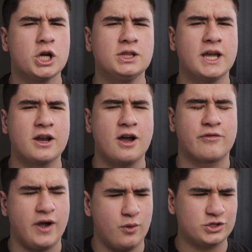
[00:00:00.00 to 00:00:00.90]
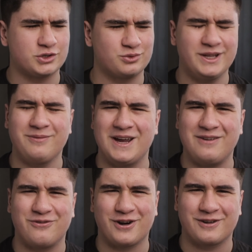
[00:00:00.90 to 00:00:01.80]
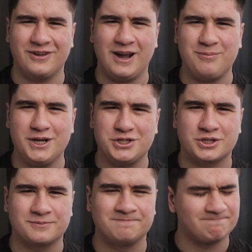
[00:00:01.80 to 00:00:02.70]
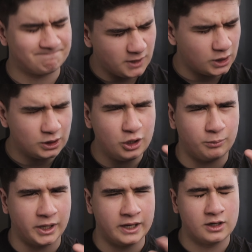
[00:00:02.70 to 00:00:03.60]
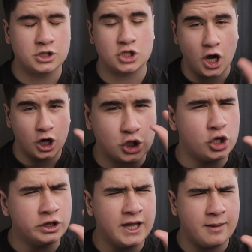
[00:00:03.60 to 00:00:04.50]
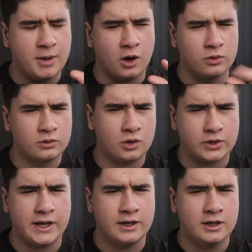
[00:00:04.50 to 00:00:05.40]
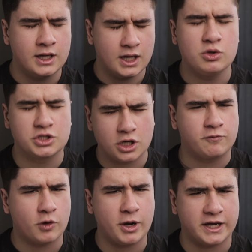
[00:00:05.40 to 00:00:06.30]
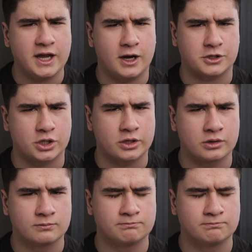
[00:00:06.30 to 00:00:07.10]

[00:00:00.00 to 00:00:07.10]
goodly enough, I wasn't really made fun of that much. A little bit. A goodly amount, okay? It was good for my character.